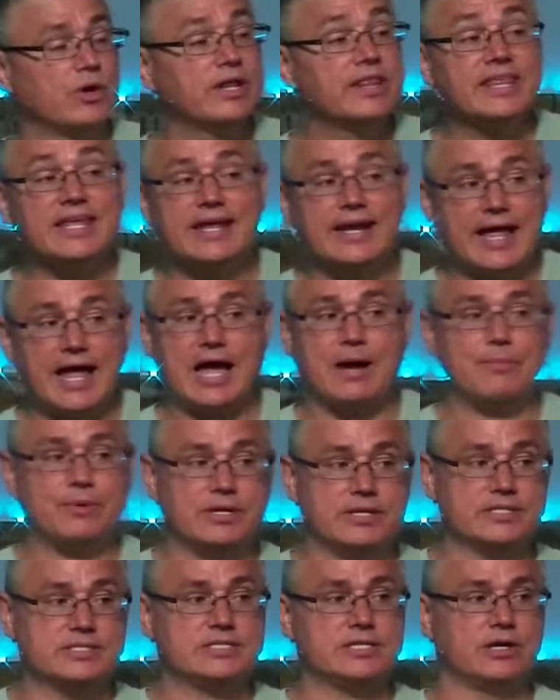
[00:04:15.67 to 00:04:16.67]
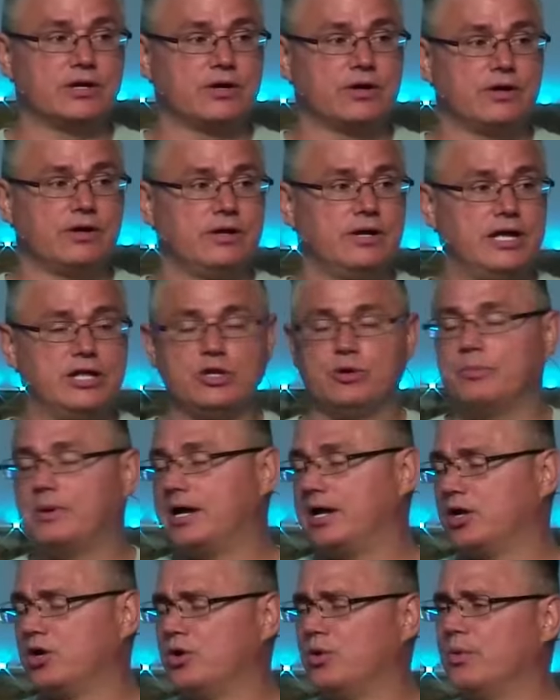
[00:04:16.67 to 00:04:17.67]
of the inhabitants there. And you
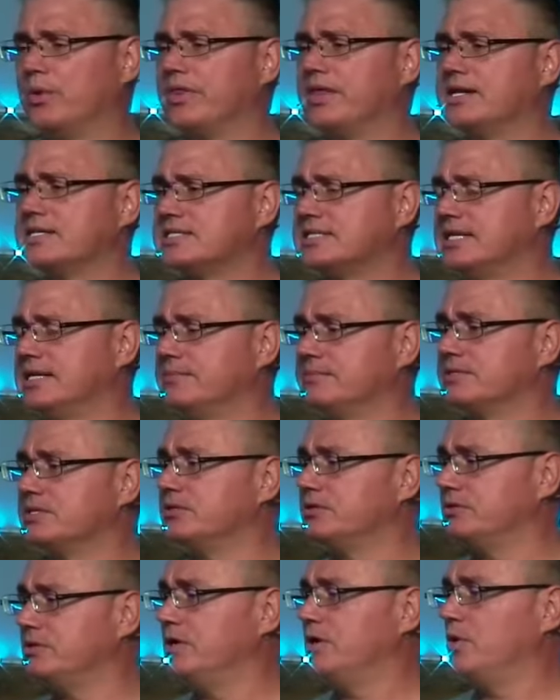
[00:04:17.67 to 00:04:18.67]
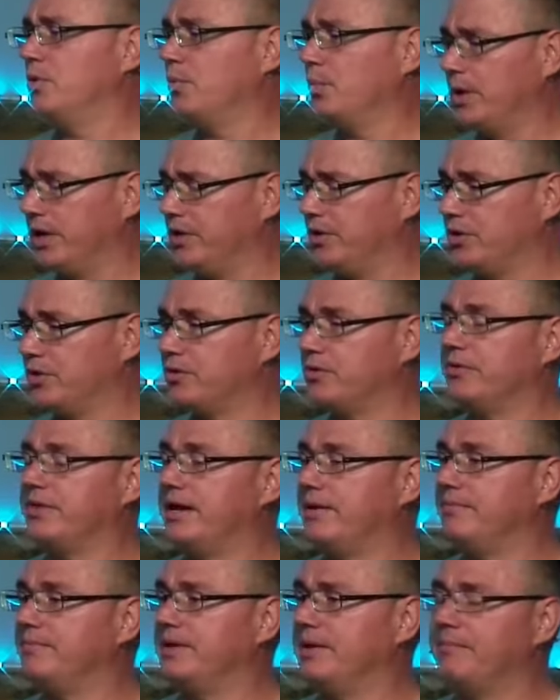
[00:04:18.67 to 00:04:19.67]
might go, well, that seems weird or
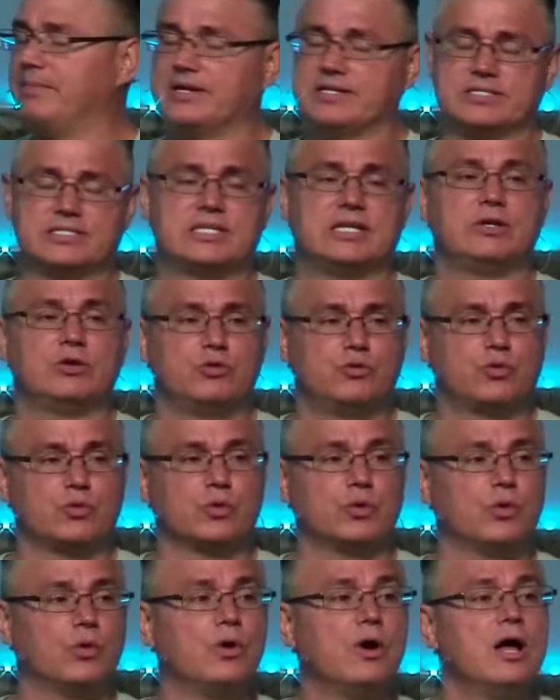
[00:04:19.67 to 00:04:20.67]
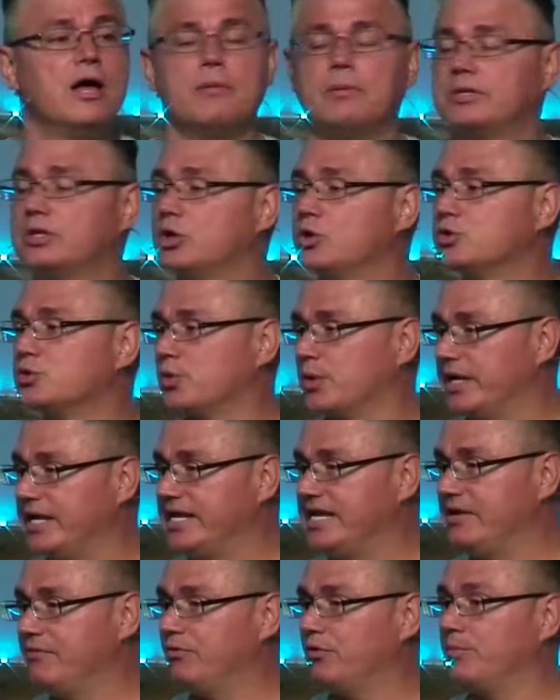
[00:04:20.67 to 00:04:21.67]
that, that might seem cruel, but those were
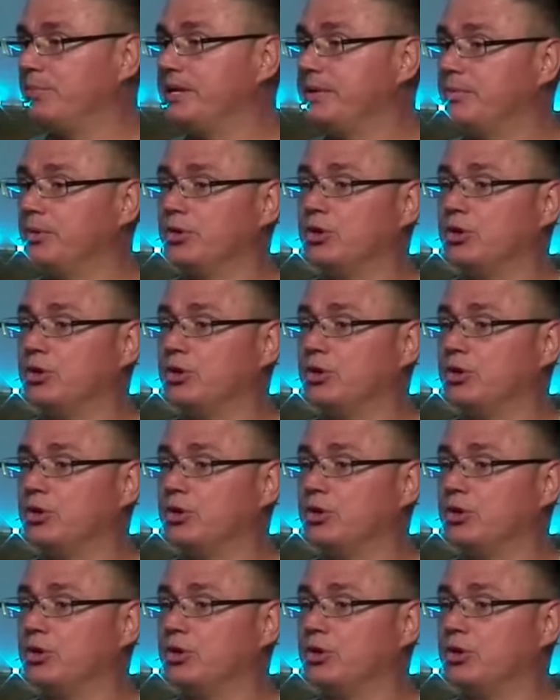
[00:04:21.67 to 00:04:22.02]
evil people.